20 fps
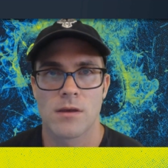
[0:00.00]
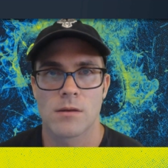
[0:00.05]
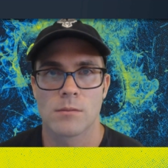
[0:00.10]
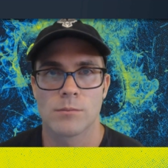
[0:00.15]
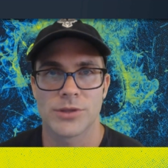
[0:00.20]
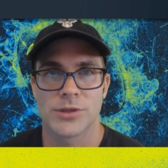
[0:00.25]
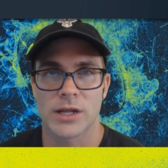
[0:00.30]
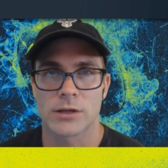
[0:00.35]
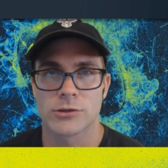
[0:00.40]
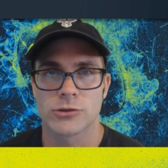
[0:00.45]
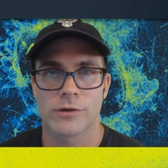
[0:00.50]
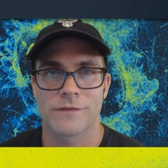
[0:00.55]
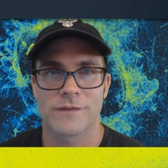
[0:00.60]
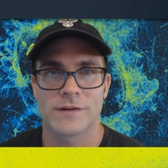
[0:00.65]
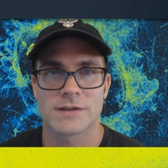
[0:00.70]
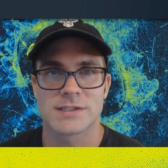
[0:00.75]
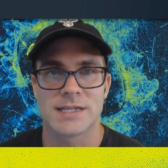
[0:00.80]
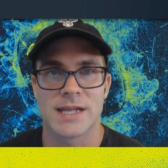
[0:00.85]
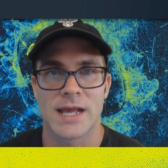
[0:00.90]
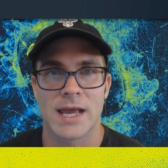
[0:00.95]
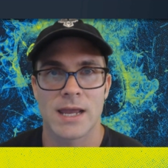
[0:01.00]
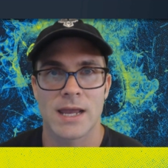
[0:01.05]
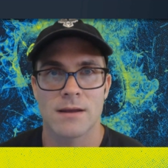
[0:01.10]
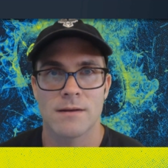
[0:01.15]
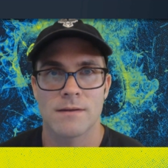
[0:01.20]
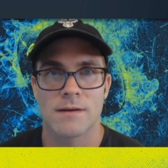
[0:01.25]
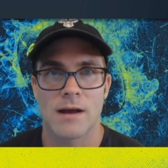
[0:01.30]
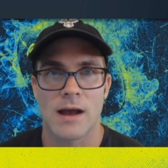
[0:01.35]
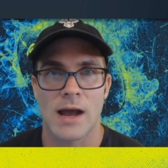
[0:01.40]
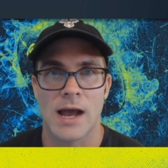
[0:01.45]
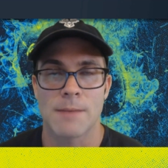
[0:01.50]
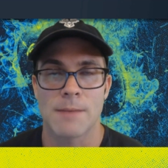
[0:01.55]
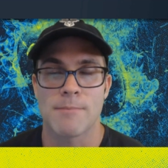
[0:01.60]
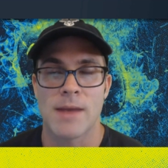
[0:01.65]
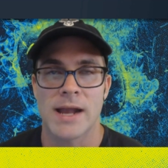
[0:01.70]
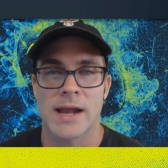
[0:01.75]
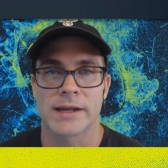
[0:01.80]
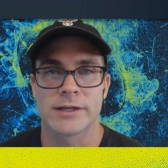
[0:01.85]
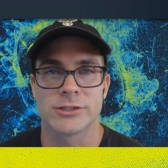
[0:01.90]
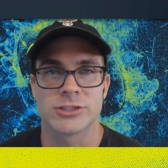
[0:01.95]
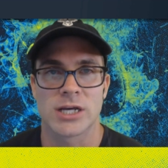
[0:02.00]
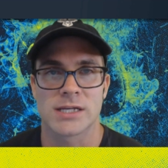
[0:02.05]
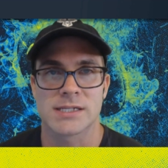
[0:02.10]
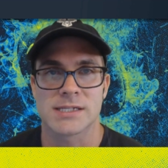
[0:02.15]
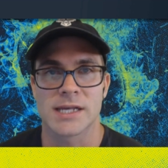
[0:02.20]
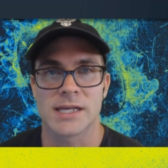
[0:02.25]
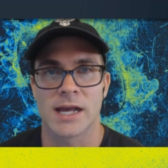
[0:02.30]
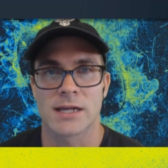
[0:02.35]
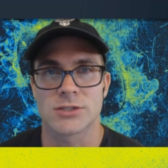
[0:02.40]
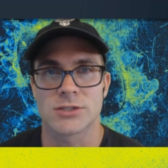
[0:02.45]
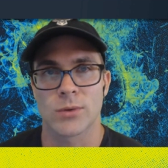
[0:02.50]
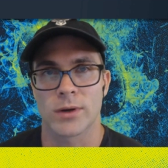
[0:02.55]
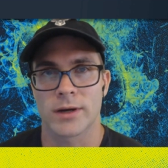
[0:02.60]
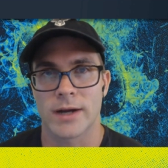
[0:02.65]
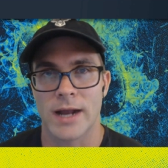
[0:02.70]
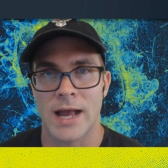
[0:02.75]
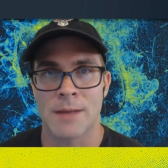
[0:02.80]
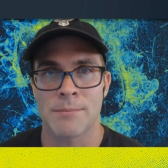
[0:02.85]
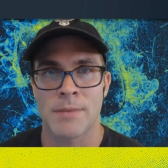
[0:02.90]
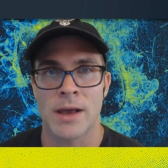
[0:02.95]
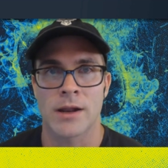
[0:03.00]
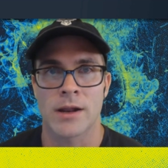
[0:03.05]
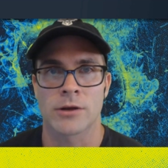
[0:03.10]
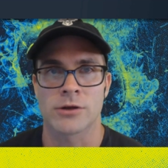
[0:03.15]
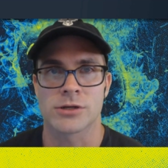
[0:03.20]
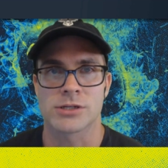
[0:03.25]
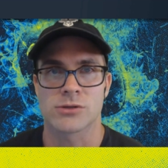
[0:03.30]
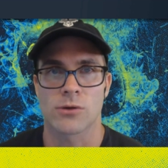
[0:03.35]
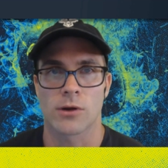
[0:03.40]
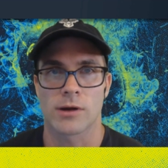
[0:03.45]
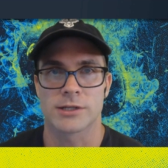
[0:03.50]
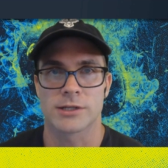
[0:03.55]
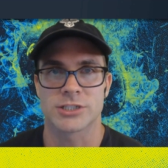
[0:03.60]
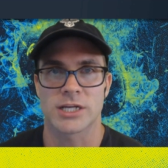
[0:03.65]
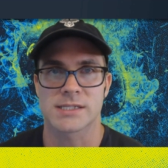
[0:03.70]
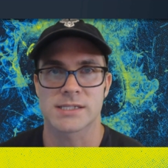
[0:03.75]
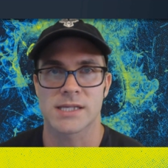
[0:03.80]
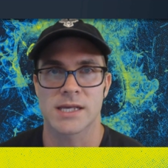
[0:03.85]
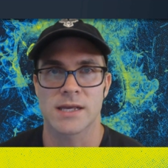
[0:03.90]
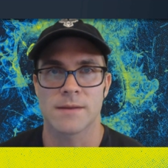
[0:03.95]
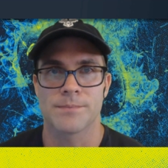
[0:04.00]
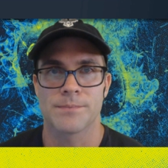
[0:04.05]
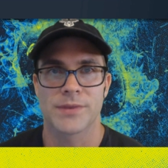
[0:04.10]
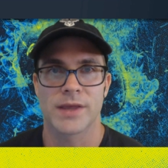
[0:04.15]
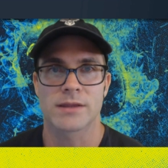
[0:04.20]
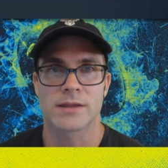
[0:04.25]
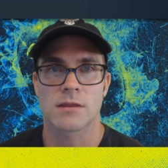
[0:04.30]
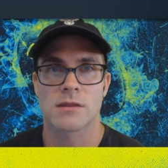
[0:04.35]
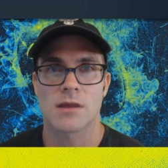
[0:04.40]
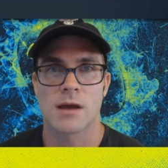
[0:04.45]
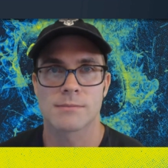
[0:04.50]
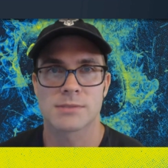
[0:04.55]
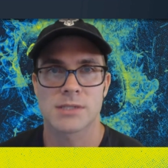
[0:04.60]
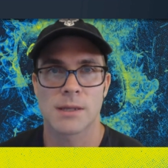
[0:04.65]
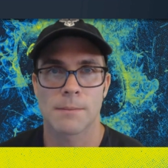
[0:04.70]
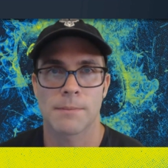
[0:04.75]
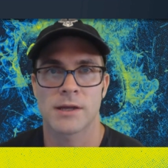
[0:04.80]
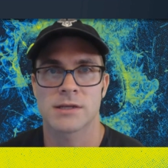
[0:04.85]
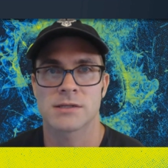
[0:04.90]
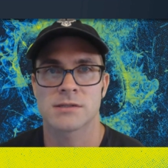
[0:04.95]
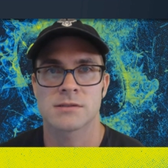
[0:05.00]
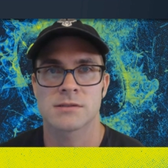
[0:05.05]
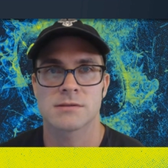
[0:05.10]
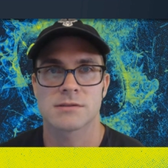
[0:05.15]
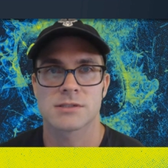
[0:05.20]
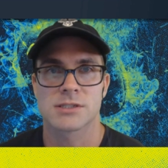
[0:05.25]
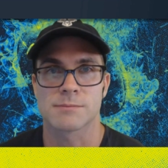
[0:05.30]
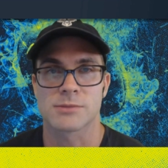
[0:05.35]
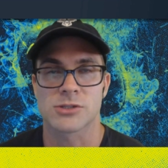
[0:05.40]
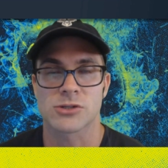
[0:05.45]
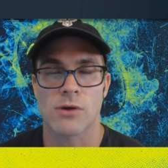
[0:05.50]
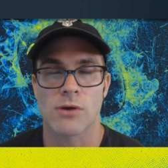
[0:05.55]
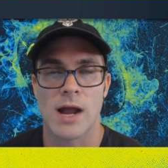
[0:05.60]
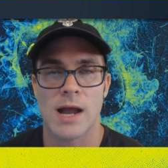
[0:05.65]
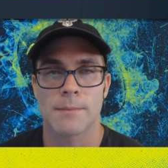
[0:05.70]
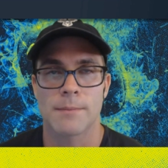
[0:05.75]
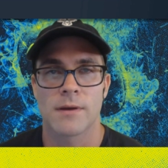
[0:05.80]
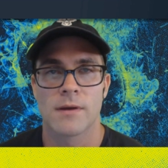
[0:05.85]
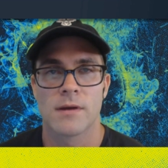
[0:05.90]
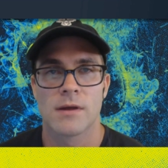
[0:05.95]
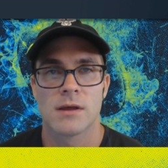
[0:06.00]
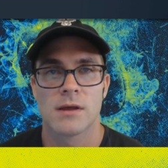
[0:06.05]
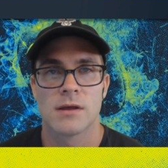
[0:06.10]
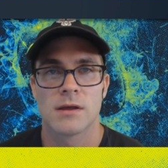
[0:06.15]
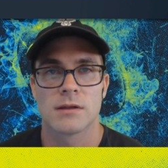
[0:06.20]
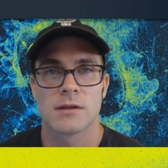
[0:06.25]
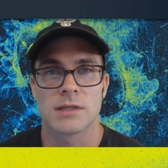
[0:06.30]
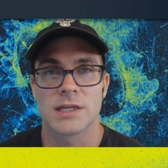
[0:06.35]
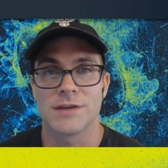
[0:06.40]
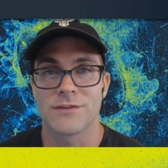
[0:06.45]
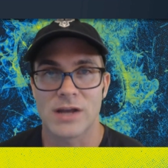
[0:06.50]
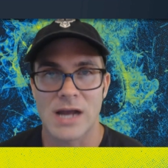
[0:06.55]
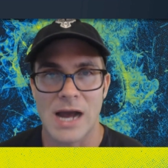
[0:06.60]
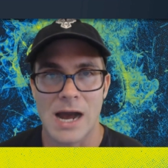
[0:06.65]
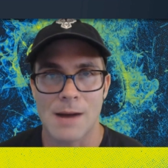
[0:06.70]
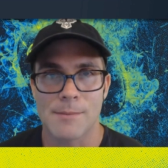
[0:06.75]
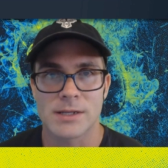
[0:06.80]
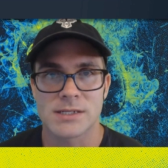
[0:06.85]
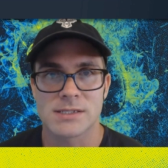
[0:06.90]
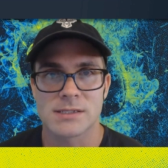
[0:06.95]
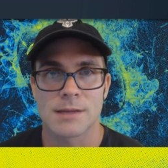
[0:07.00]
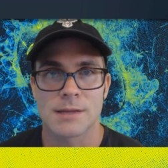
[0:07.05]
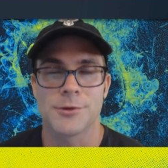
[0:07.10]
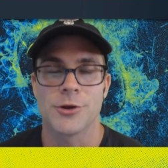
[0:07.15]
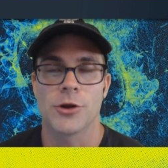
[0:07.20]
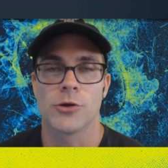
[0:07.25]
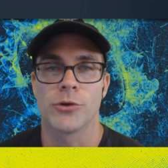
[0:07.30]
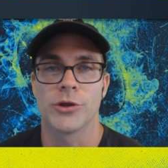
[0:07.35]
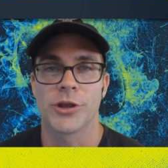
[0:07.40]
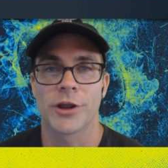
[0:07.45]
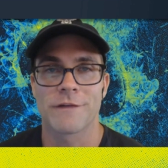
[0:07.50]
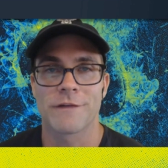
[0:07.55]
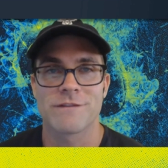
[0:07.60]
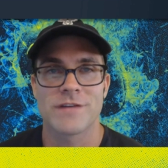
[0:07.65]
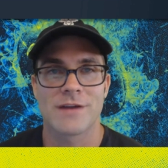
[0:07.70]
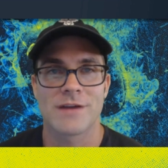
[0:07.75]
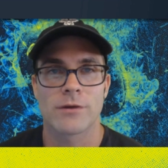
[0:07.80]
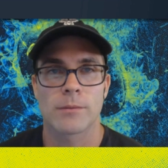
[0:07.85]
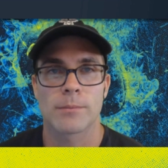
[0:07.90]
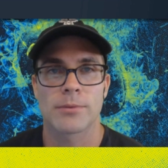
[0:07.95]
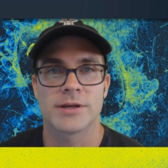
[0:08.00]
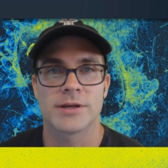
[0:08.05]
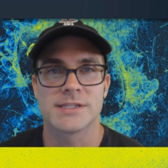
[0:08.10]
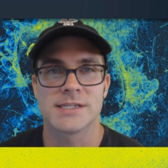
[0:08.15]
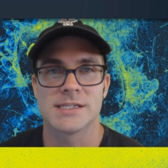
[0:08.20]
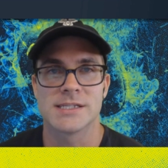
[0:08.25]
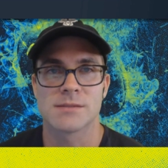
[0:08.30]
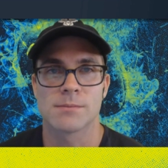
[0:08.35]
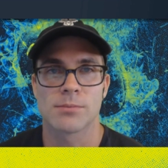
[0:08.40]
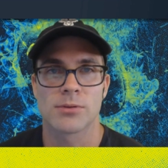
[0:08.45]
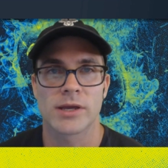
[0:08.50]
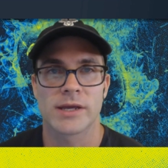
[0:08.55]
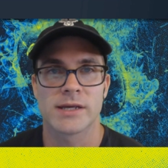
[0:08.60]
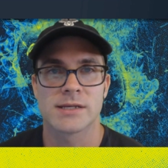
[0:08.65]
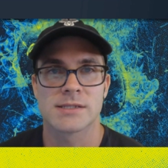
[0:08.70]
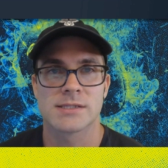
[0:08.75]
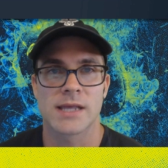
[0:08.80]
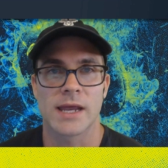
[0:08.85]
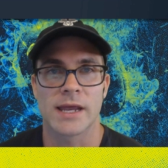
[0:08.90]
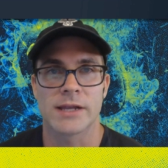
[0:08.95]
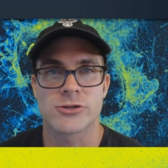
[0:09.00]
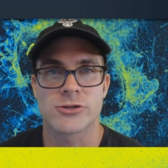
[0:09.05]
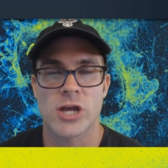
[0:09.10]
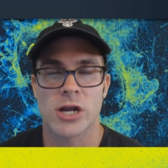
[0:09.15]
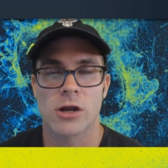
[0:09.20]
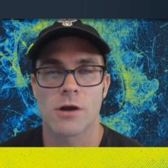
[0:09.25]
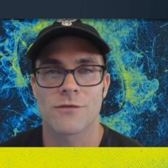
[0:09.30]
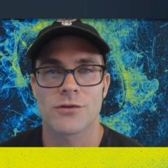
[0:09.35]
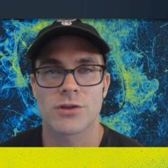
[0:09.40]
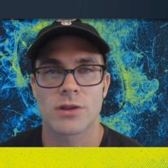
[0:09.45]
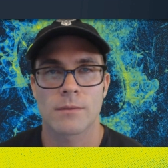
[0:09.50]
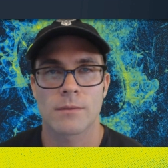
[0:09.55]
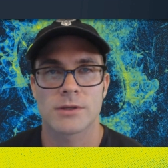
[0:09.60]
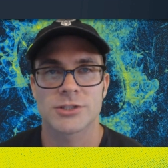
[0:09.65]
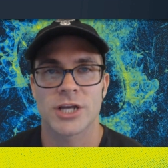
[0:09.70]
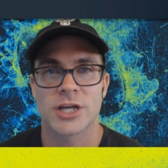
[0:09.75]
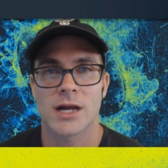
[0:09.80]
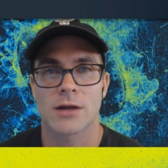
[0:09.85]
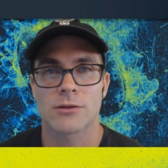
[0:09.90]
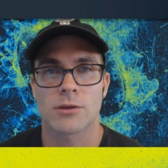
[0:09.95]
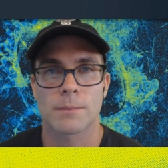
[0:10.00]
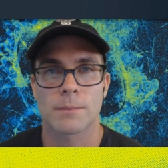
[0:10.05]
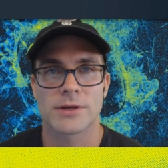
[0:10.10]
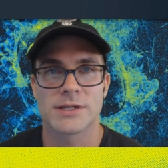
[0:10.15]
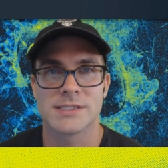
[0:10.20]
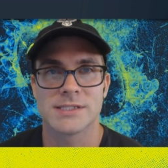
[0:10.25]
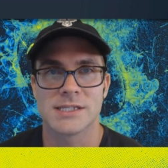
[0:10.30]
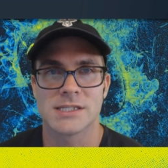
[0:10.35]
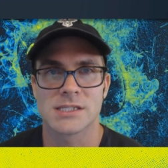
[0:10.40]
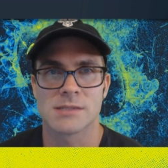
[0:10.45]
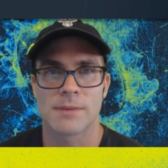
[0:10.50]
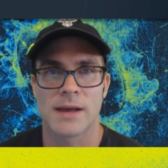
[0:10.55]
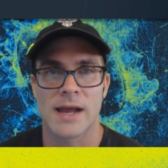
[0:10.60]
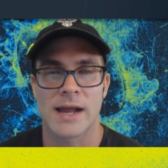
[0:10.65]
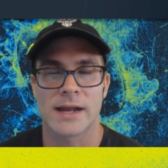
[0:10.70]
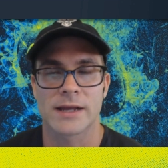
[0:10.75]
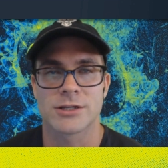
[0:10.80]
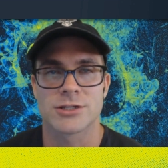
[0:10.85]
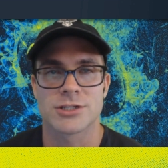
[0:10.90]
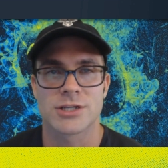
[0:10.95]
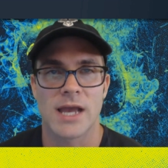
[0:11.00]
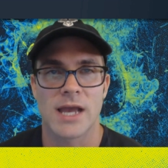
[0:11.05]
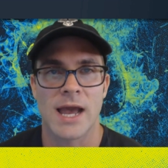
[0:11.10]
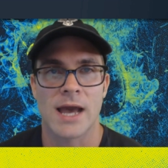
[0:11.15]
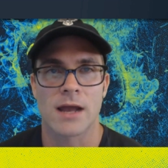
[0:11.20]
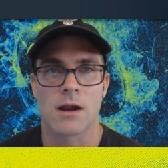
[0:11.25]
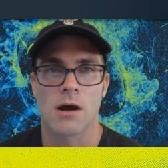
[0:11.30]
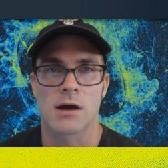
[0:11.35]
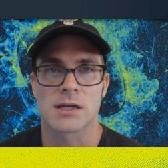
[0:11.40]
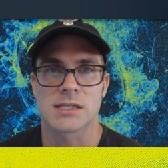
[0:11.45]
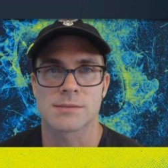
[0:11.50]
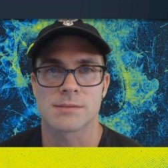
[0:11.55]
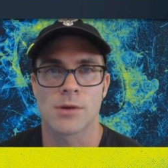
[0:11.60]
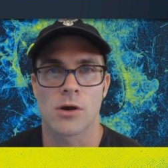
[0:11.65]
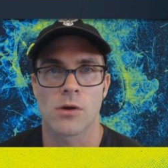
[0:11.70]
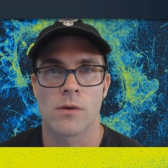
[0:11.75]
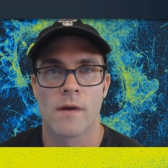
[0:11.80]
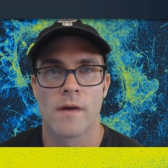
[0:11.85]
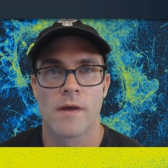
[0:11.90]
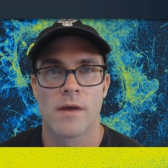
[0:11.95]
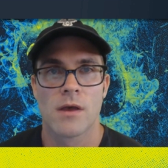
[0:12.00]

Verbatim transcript: But that'll do it for today. I'm Matt Gajewski on Twitter at Matt underscore Gajewski. Hit the thumbs up button, subscribe, leave a comment. Let me know who your favorite preseason play is, and check over the check out the preseason package at Awesemo.